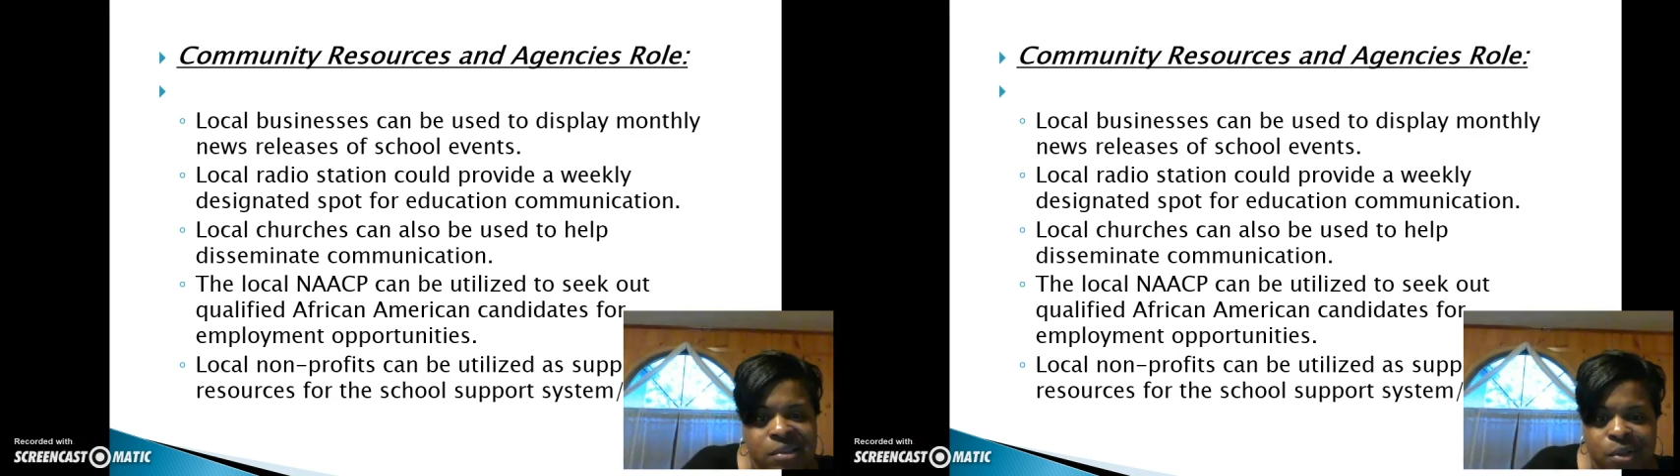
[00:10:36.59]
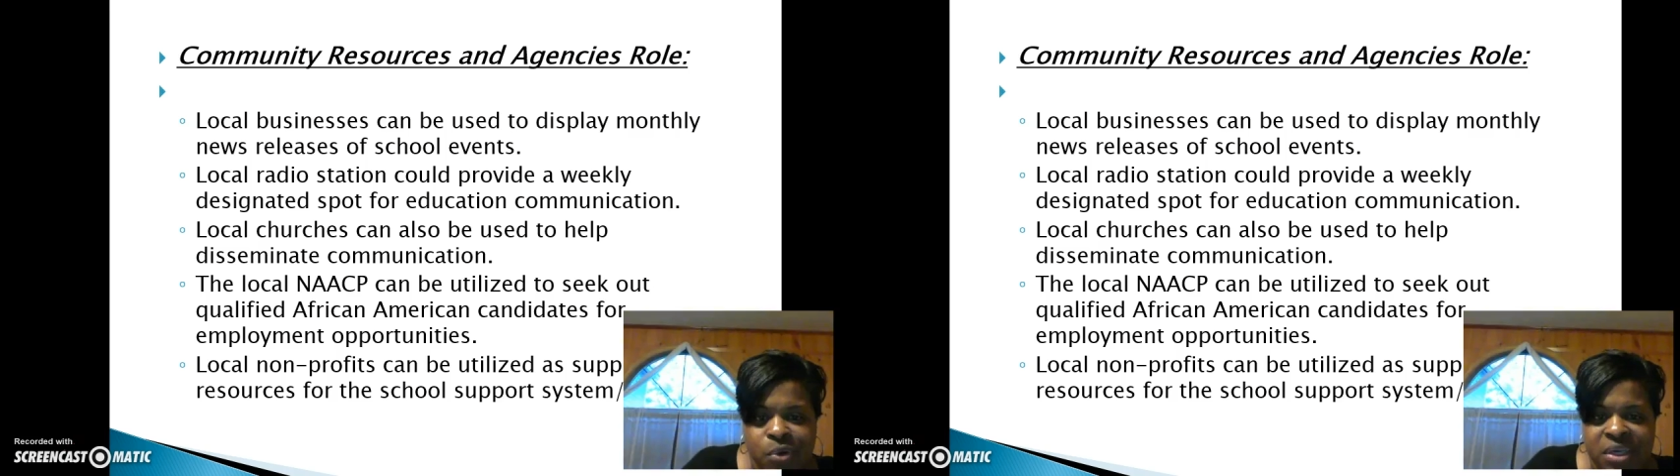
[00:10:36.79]

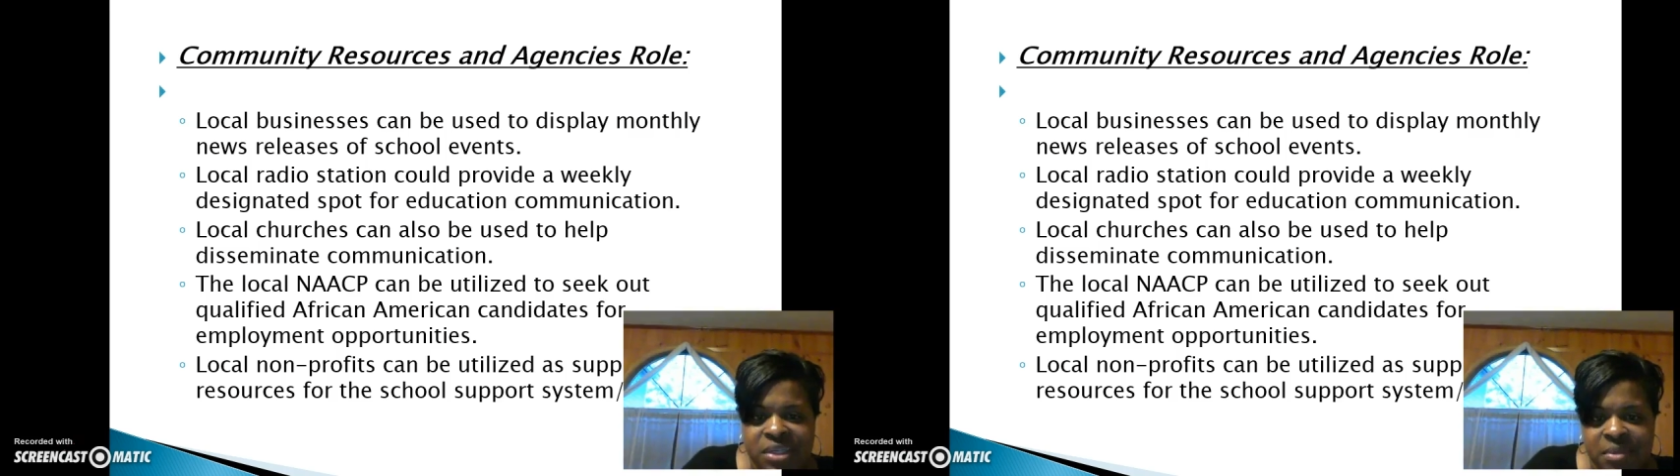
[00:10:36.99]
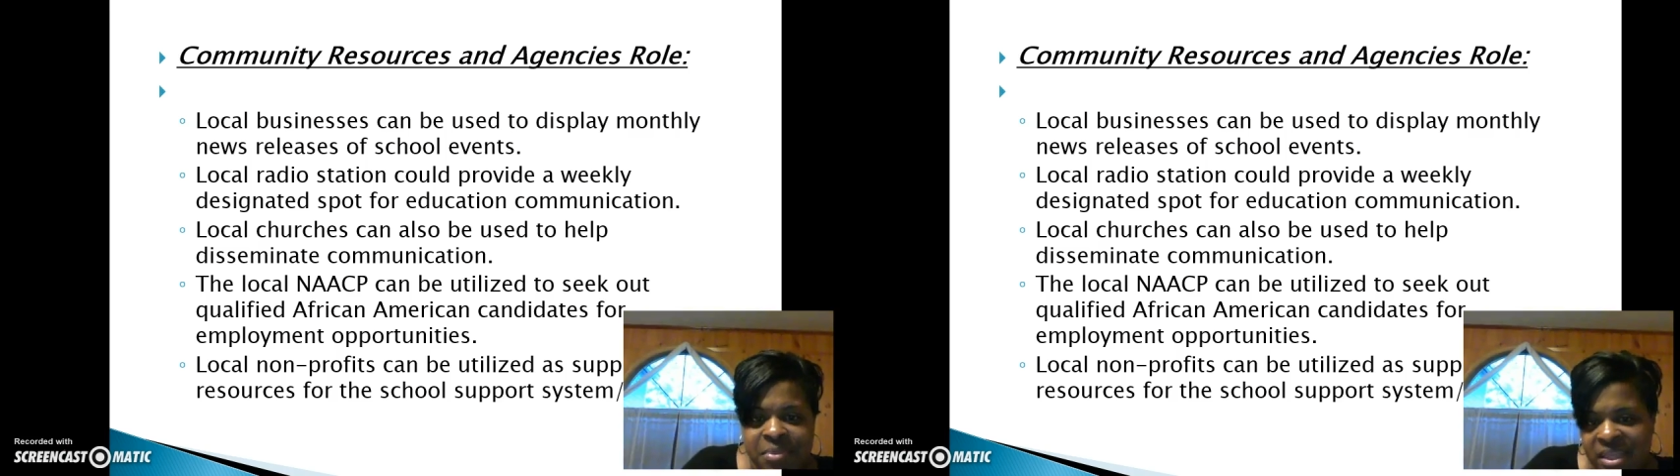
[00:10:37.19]
The local
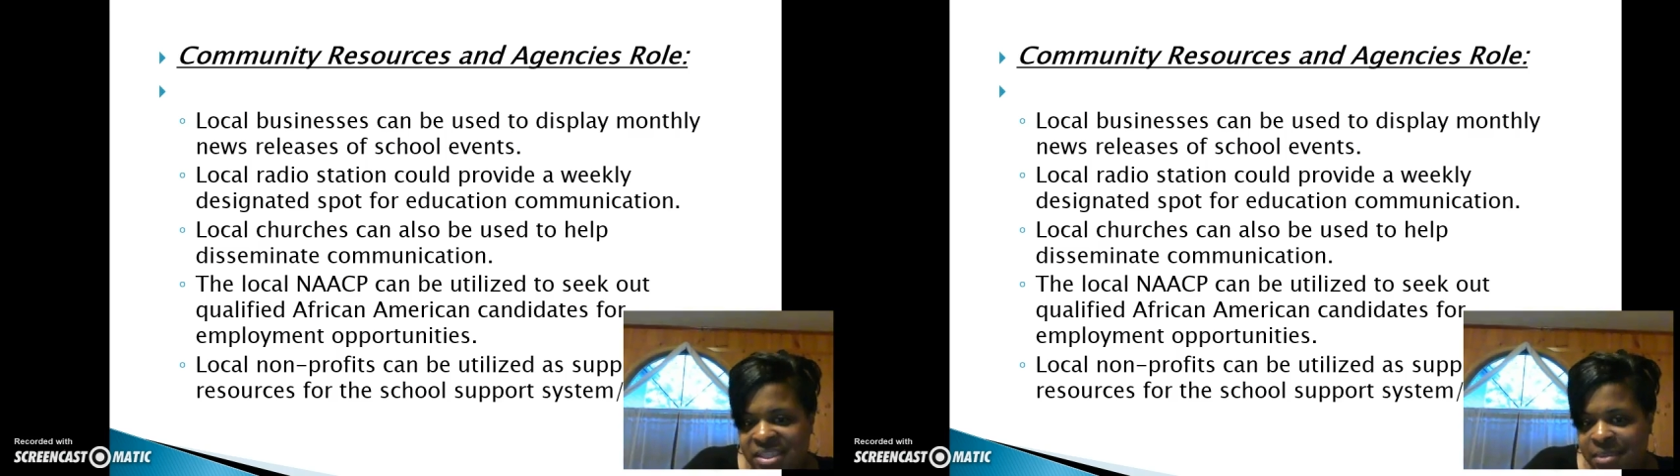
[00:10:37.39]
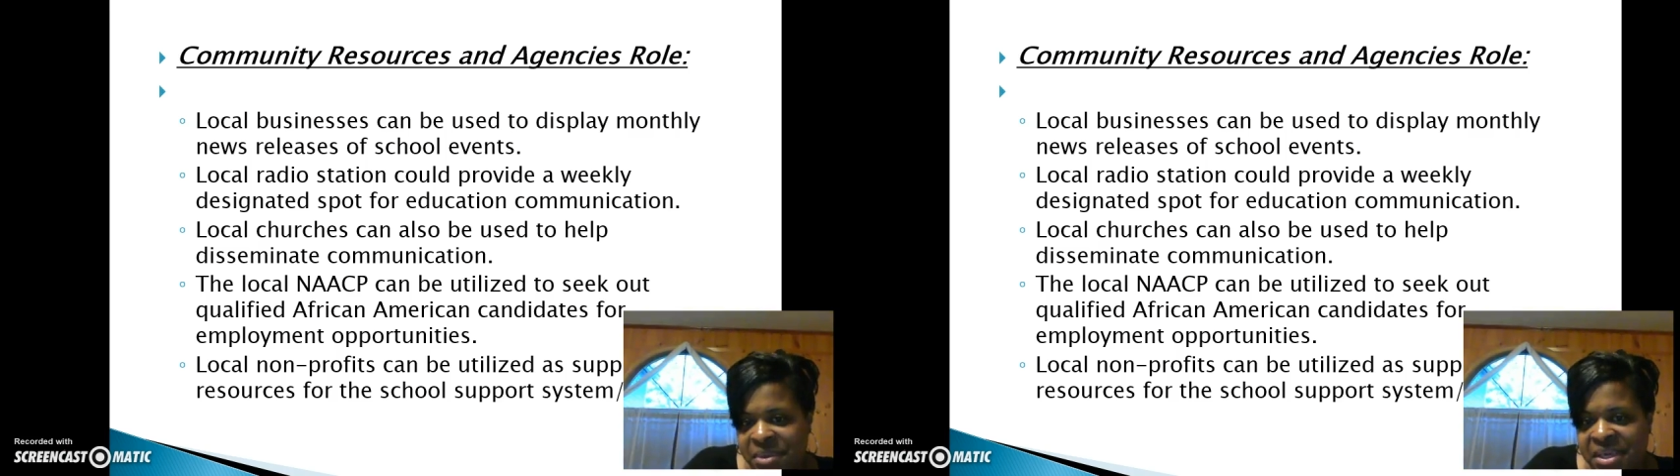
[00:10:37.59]

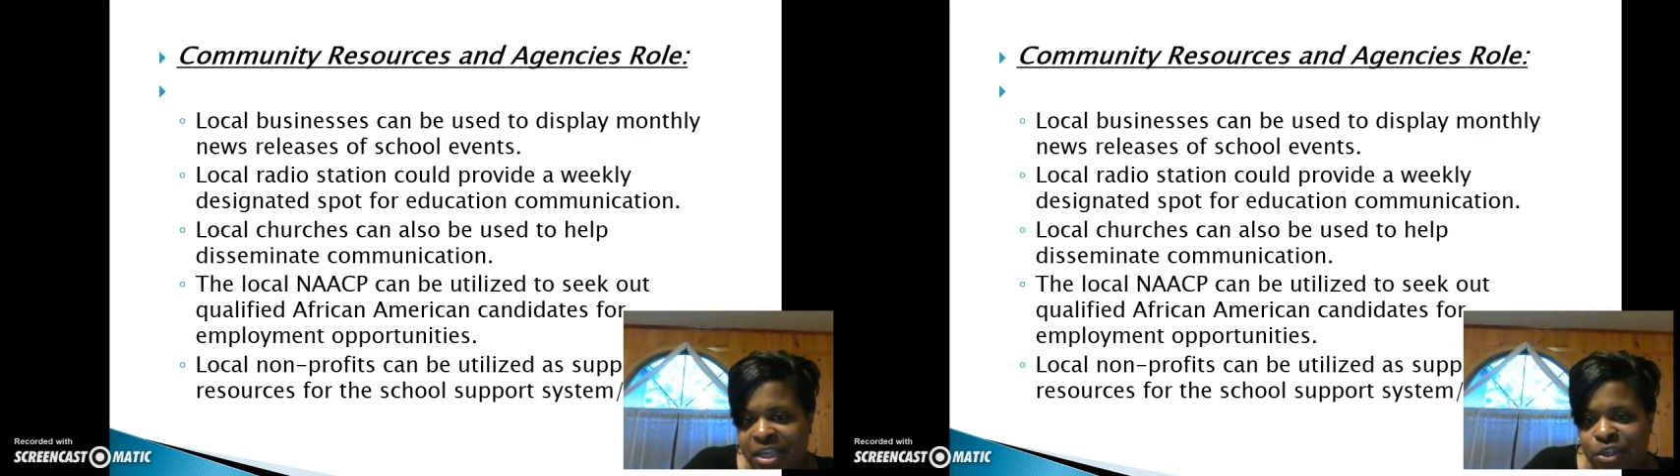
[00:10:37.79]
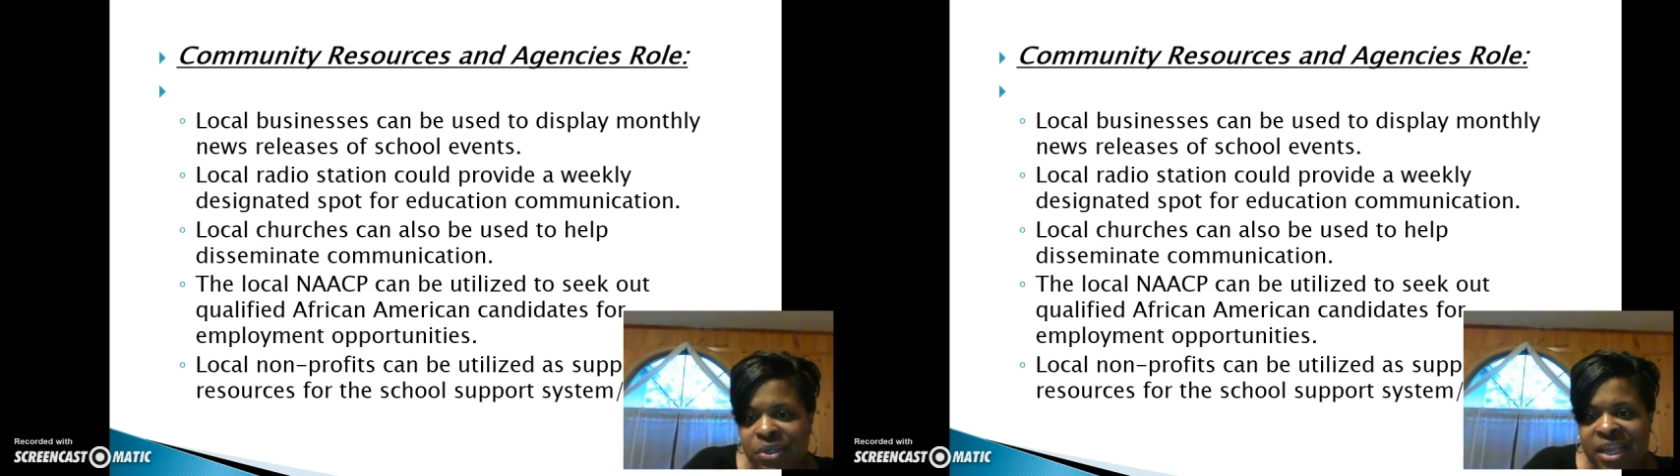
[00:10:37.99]
NAACP
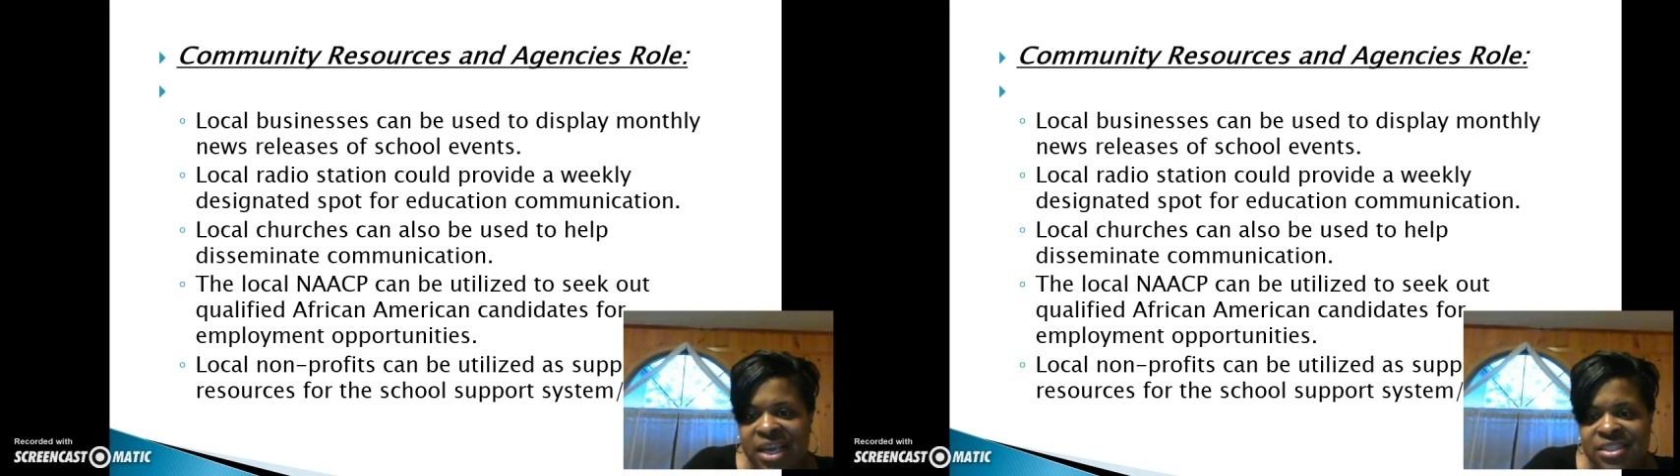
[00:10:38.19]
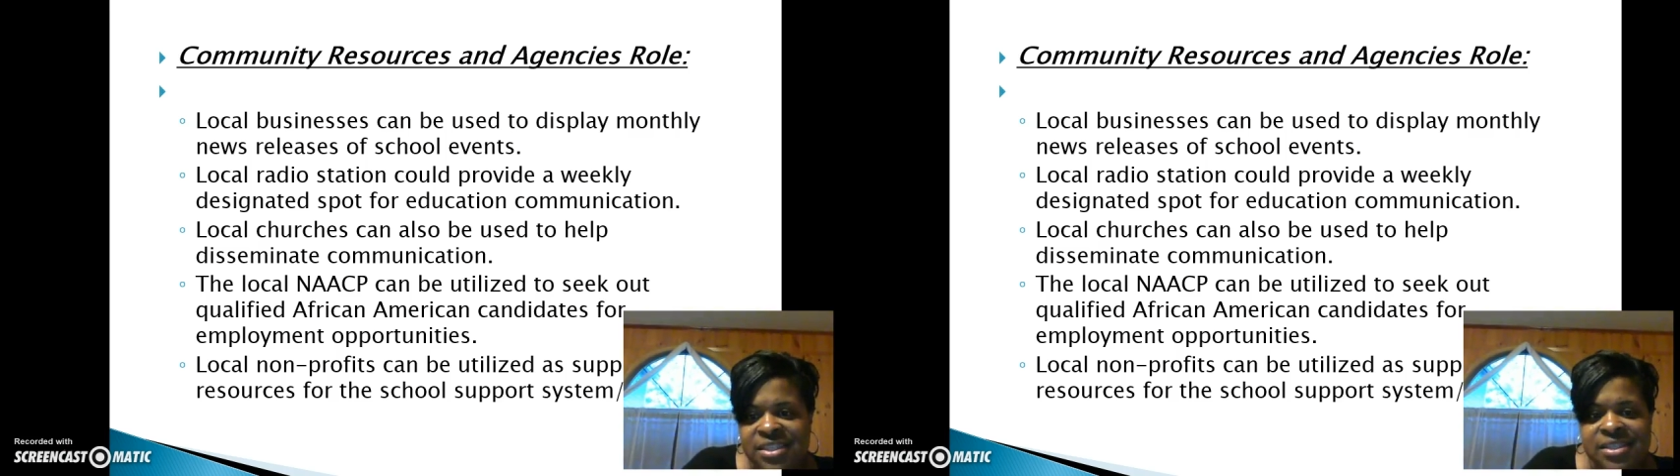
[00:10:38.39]
can
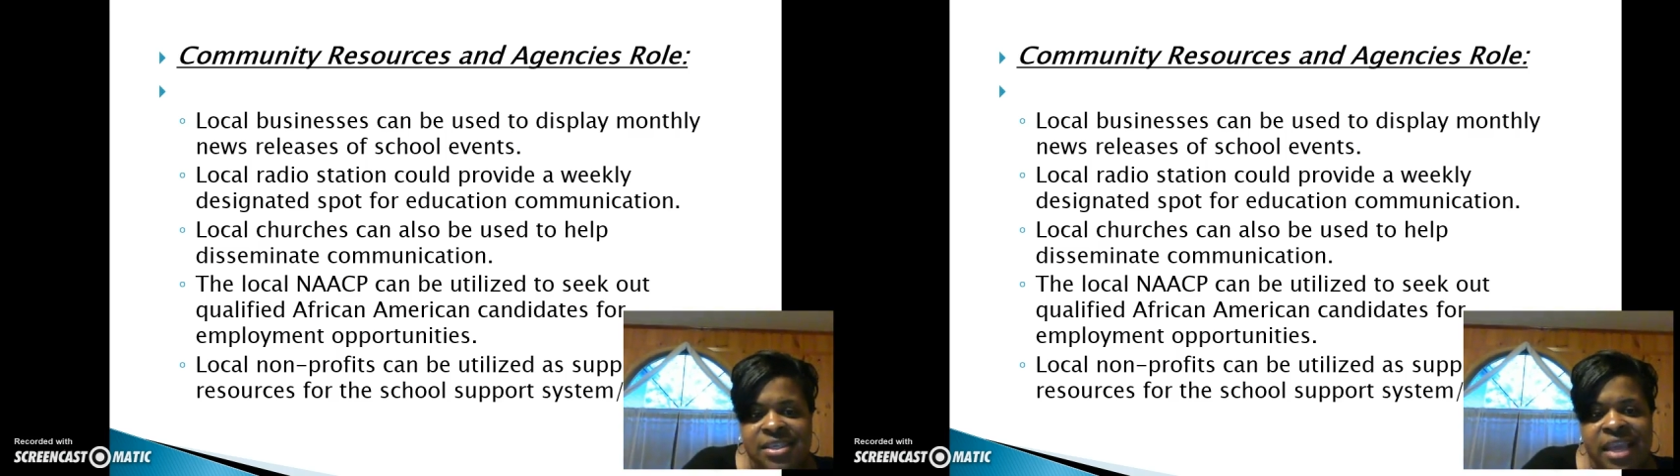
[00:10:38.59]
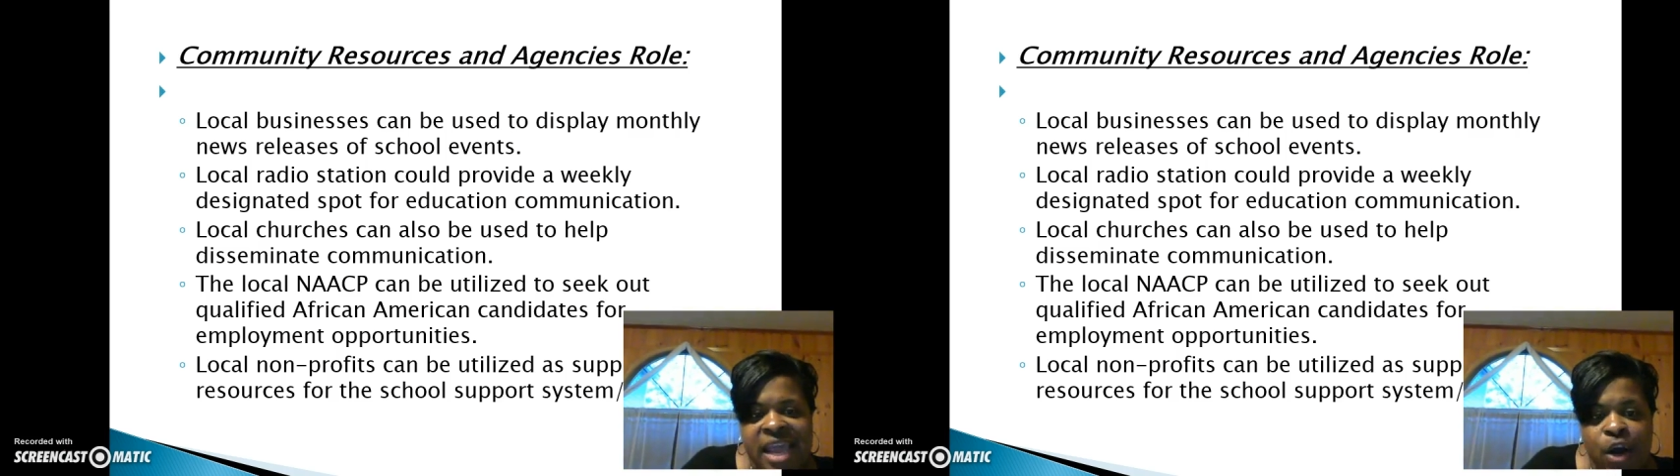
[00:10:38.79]
utilize to seek